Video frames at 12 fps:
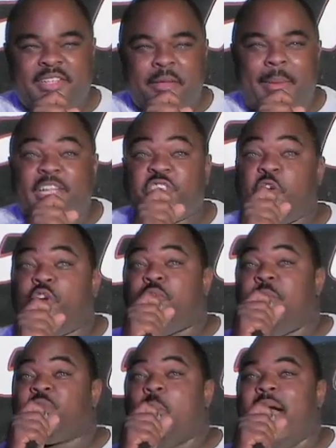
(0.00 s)
My children
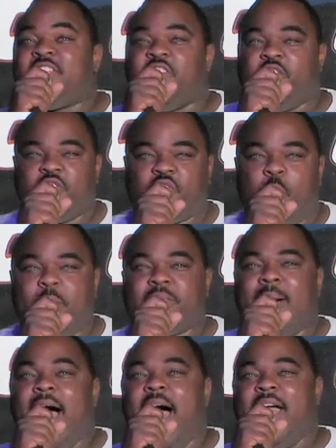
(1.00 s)
was watching. So was
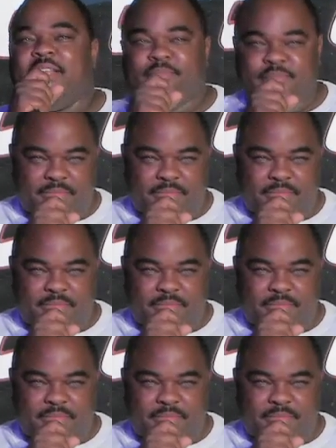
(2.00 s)
mine.